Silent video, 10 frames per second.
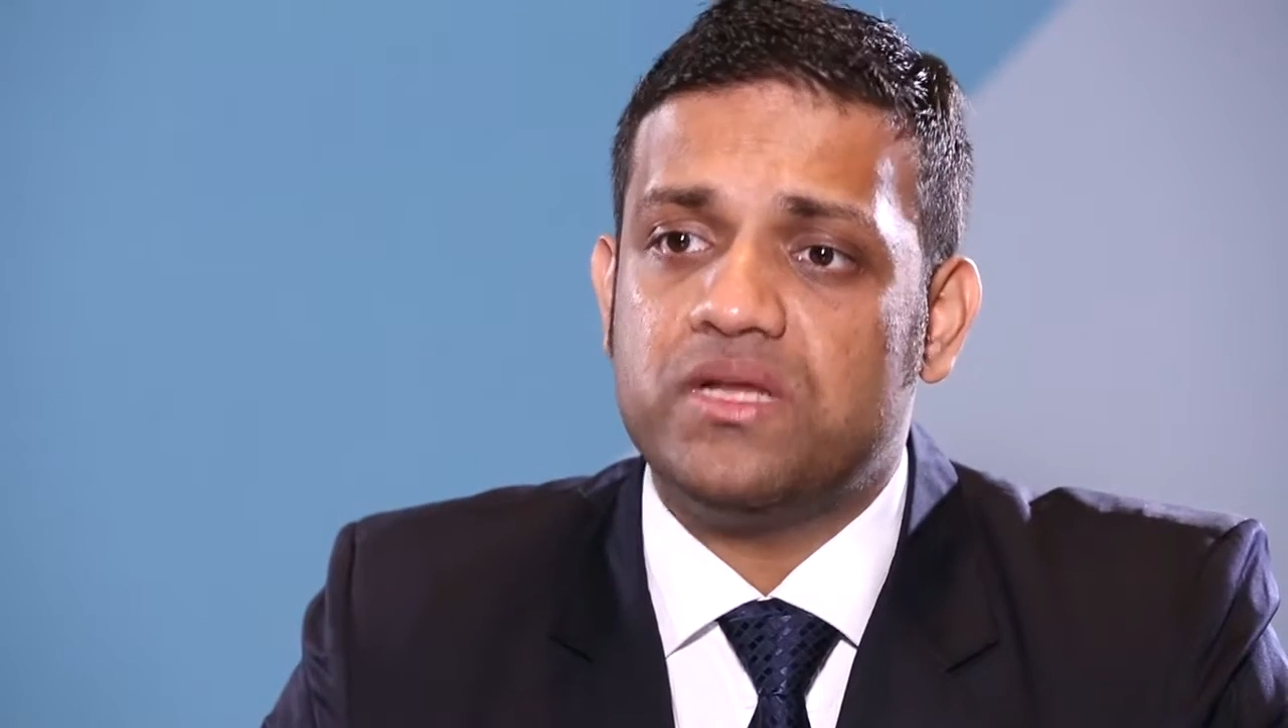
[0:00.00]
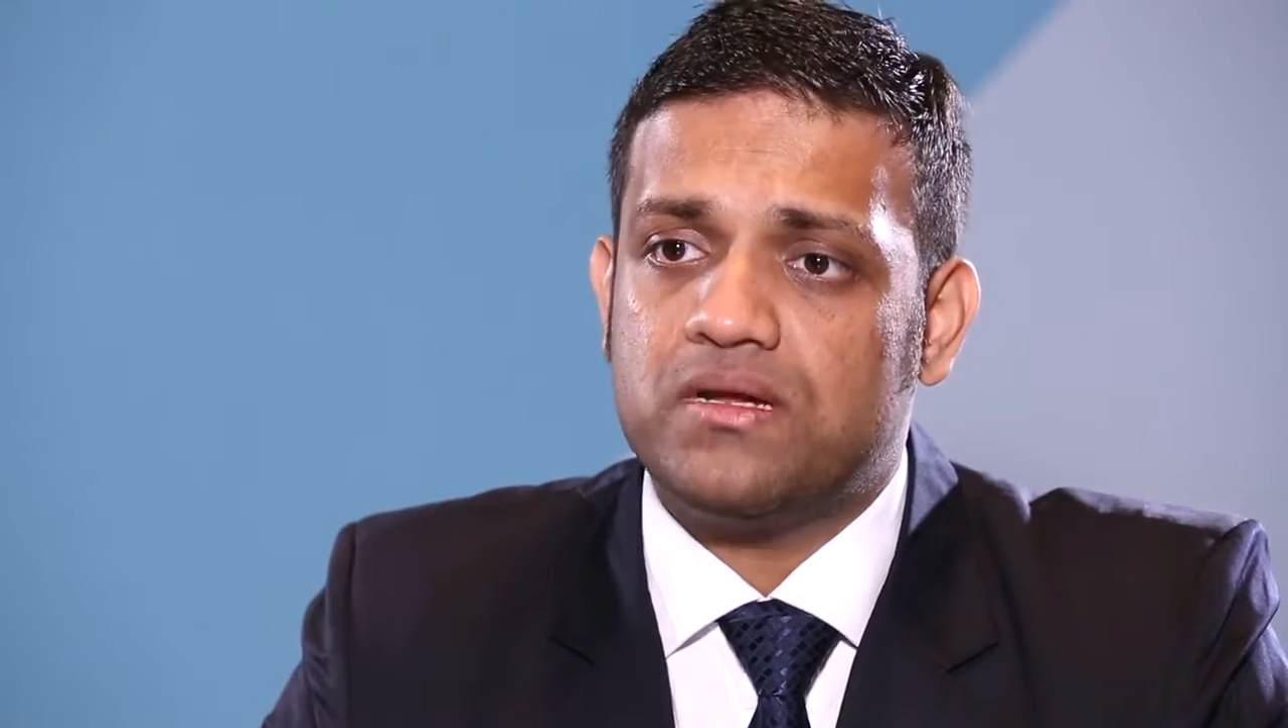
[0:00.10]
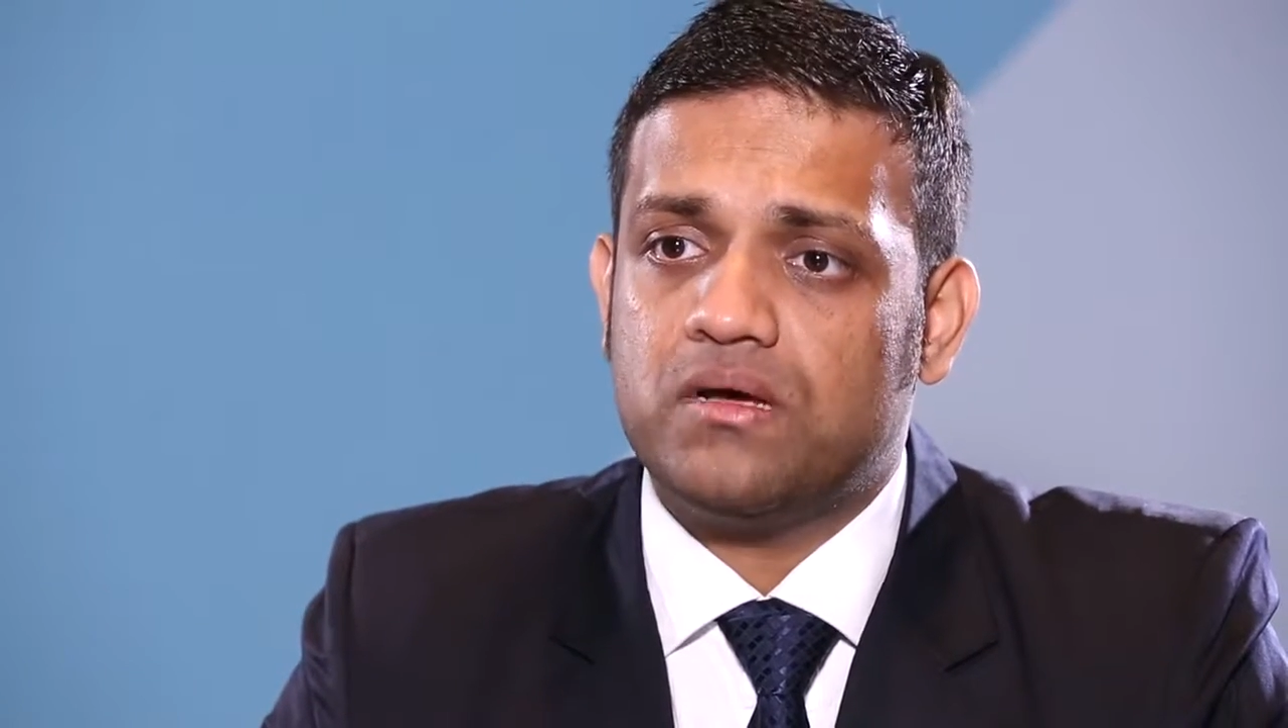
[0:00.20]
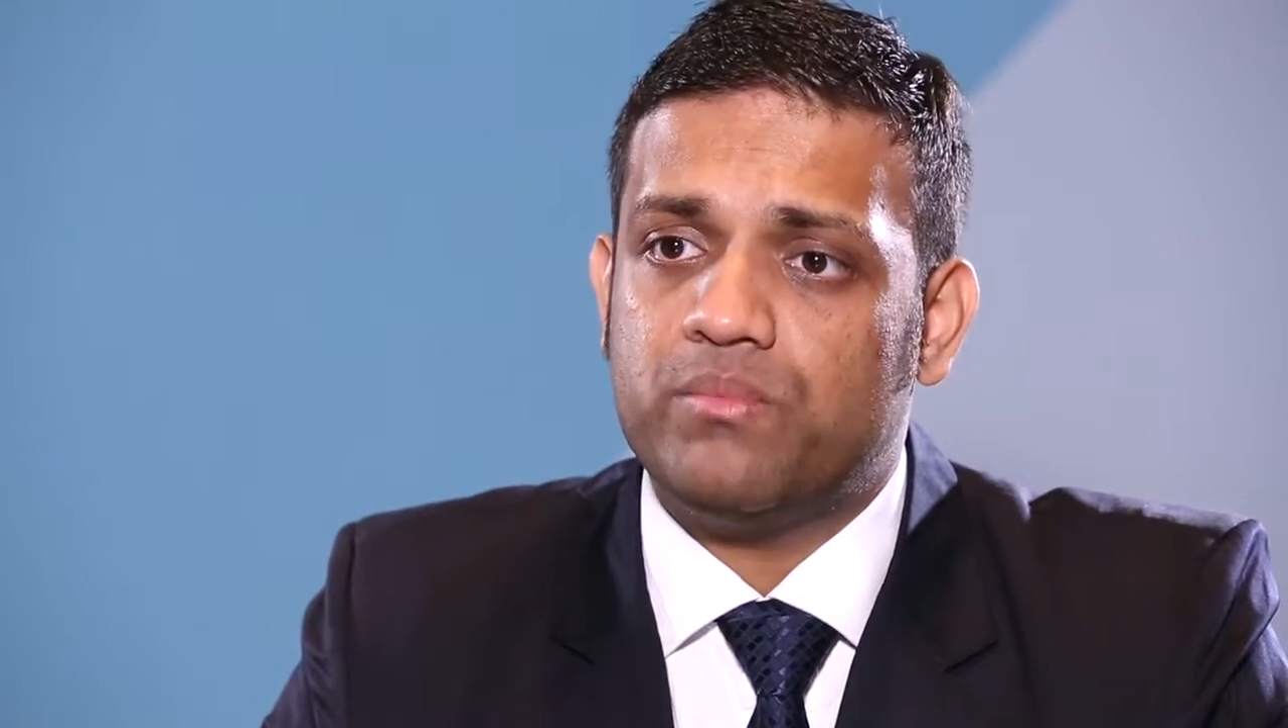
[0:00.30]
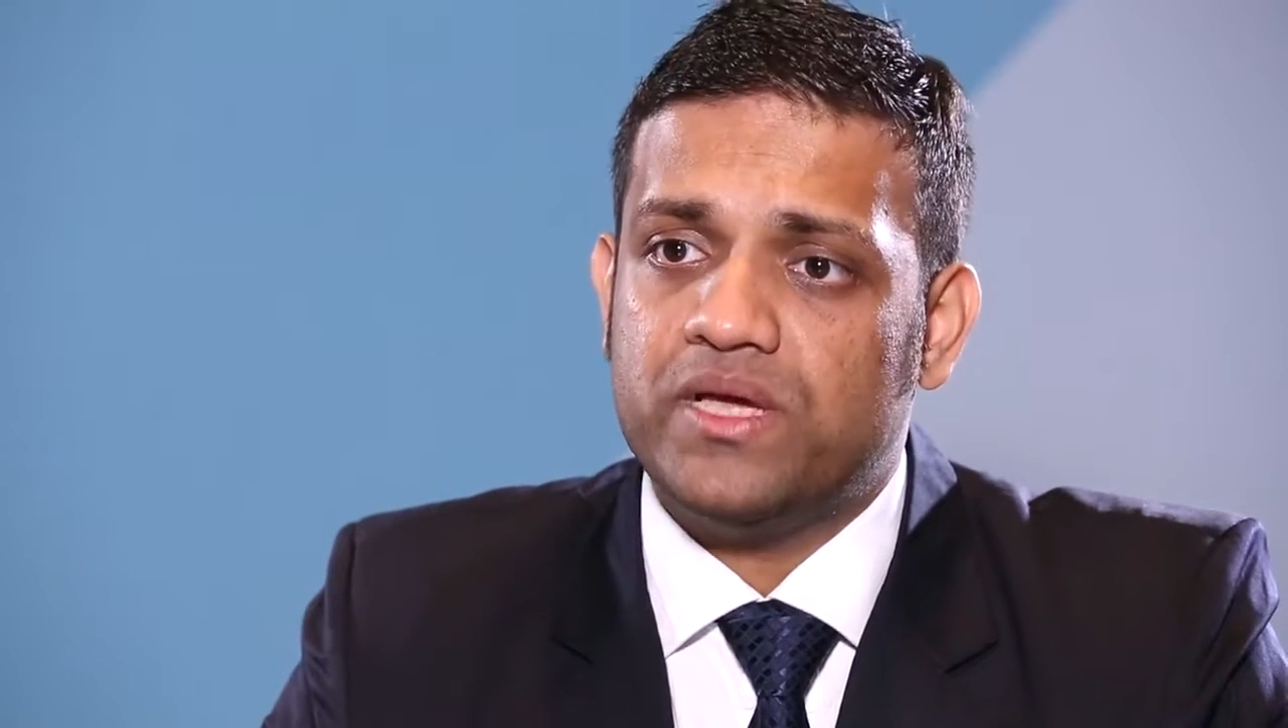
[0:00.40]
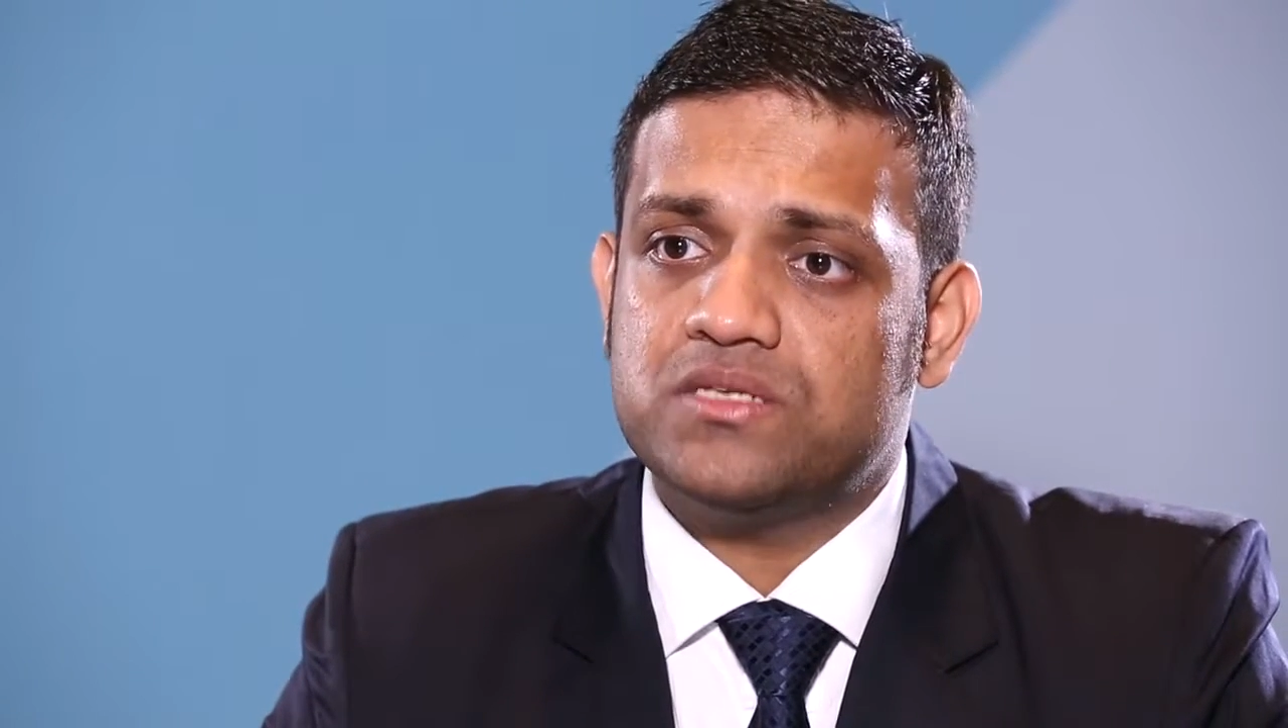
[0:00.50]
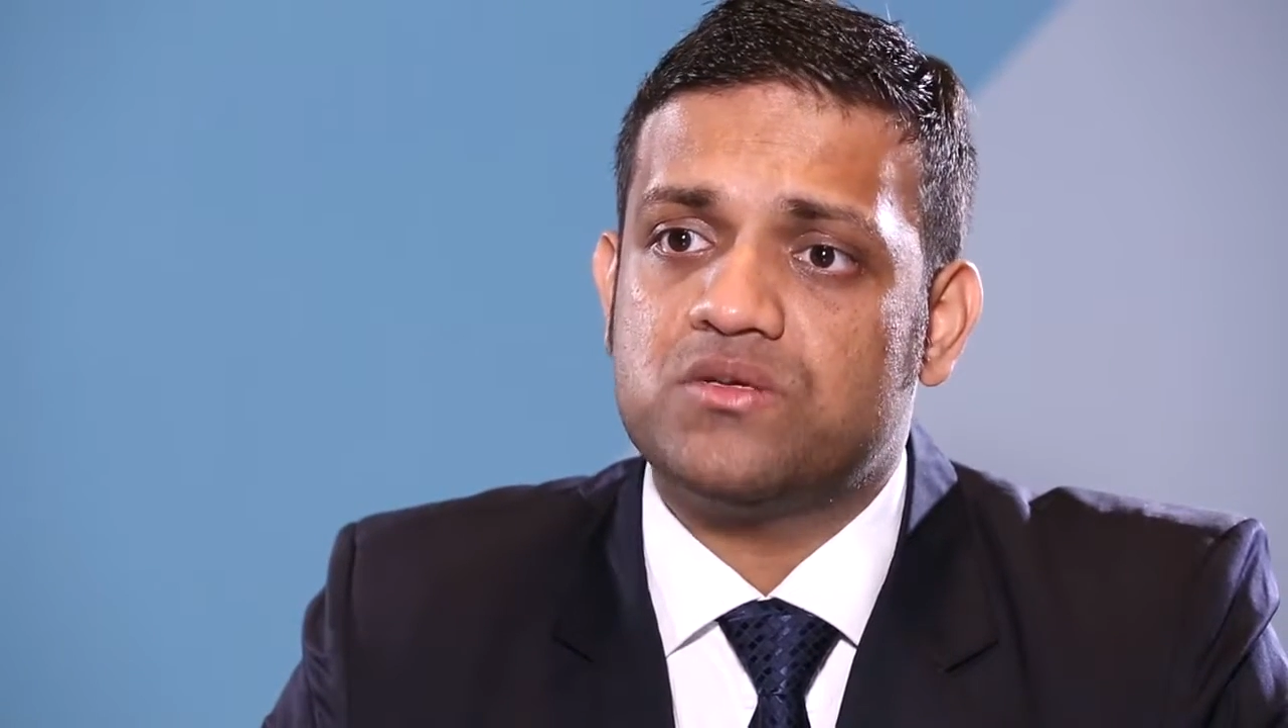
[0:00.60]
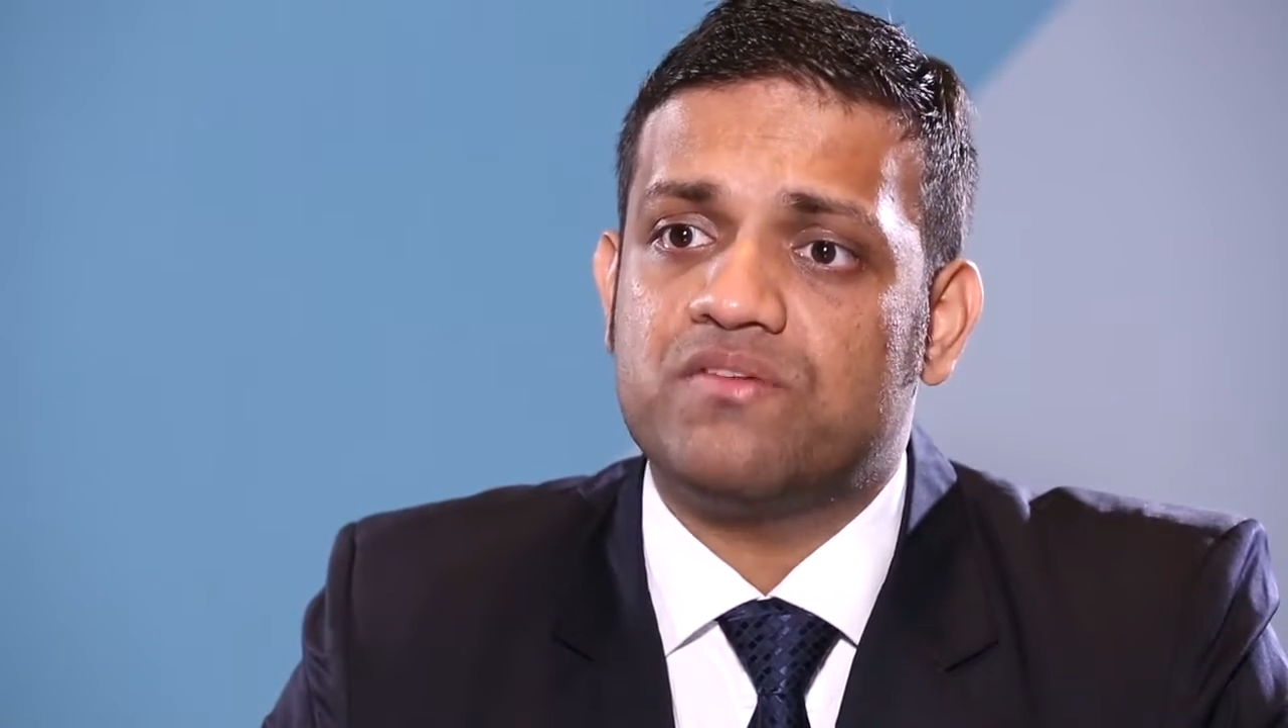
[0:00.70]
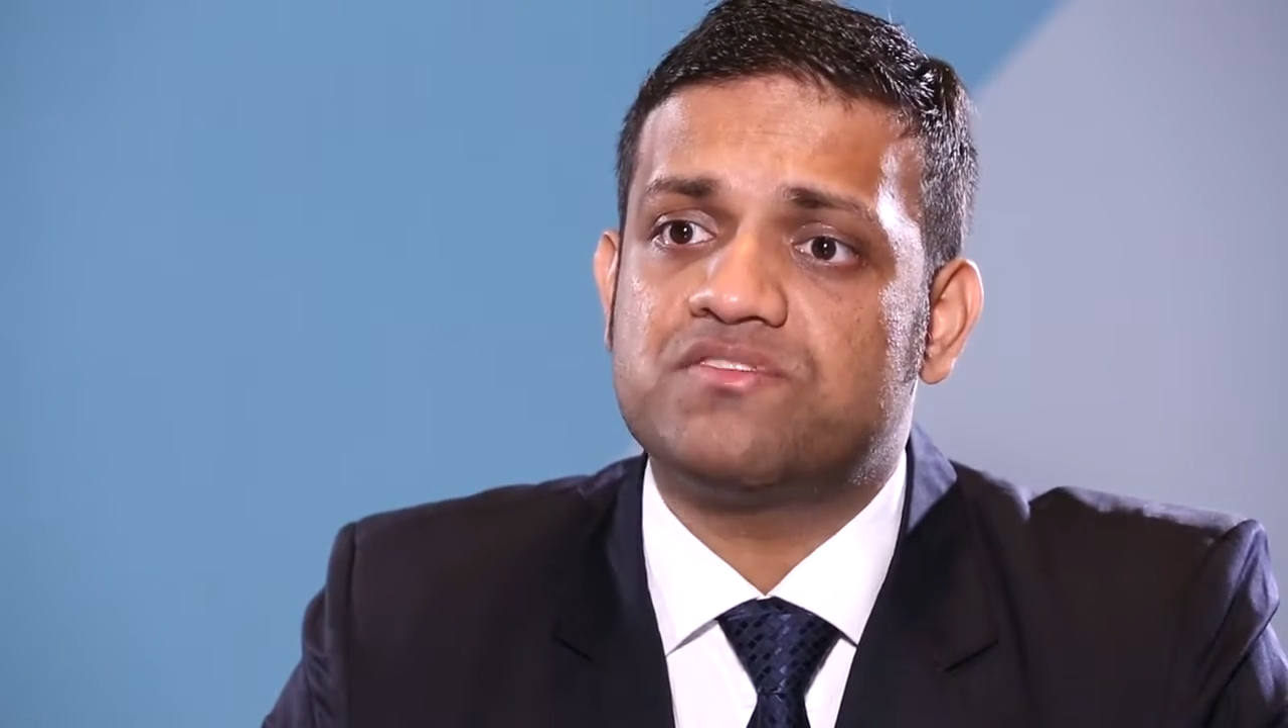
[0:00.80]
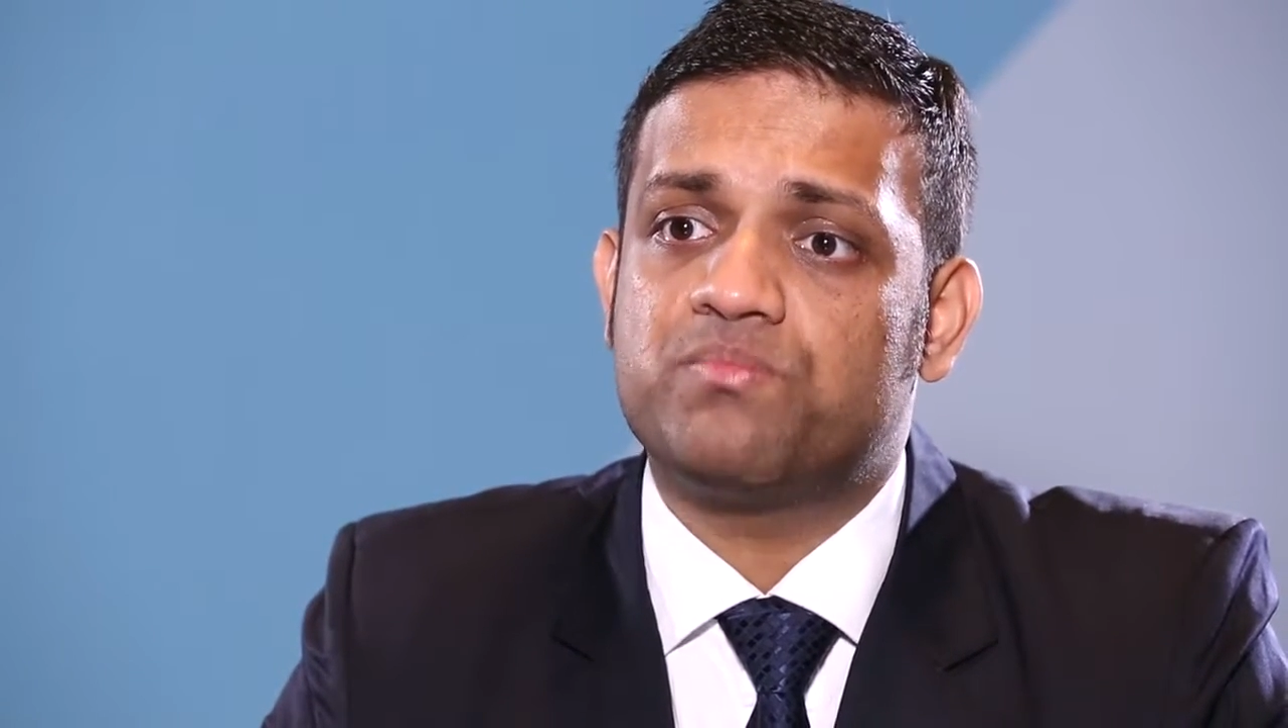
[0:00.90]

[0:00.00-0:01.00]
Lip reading: database of